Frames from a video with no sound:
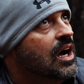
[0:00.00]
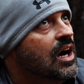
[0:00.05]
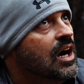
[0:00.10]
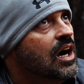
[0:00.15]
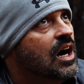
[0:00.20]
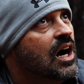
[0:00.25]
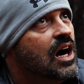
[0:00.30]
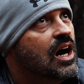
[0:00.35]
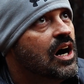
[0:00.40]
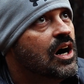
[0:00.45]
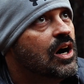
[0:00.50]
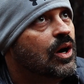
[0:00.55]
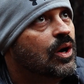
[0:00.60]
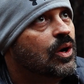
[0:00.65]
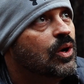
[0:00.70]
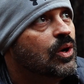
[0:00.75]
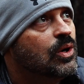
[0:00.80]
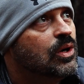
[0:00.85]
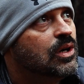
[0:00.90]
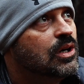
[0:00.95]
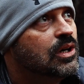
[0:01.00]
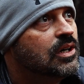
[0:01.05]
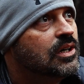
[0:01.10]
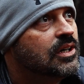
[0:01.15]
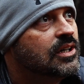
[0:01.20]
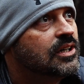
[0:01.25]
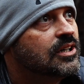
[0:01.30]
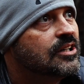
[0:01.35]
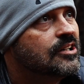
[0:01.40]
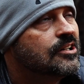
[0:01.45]
Oh,
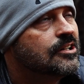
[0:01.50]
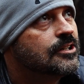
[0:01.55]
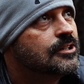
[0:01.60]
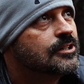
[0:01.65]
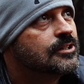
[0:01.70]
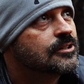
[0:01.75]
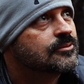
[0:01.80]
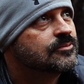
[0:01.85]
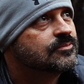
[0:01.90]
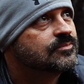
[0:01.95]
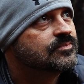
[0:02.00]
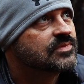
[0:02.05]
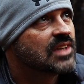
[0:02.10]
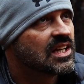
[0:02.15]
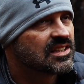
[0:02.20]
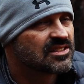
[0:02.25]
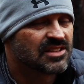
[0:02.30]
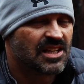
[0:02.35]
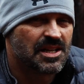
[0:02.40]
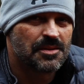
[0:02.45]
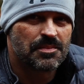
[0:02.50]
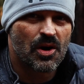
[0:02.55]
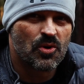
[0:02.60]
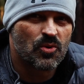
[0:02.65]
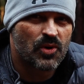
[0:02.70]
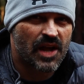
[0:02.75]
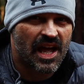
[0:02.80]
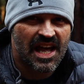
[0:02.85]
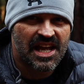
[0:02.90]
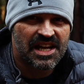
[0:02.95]
I slept
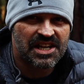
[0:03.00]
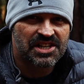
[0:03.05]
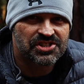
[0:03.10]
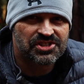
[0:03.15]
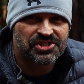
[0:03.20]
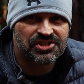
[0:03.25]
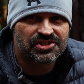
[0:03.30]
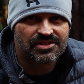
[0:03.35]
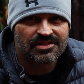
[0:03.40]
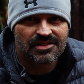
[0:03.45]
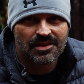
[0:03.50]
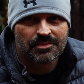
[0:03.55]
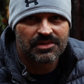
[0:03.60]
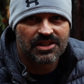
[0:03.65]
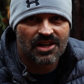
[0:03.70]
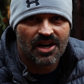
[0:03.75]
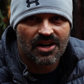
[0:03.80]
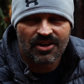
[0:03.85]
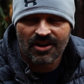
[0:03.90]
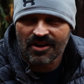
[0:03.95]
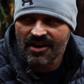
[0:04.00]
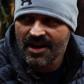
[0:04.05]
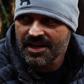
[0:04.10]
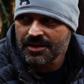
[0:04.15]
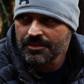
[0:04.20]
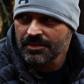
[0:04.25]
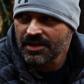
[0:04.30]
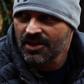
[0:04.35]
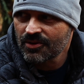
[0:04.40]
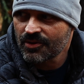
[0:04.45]
okay-ish. I mean, not
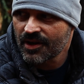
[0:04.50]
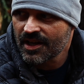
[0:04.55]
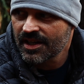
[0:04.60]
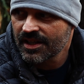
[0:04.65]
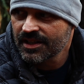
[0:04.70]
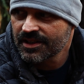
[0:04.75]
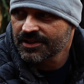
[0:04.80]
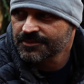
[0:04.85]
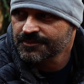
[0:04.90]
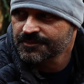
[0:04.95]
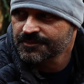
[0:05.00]
great, but okay.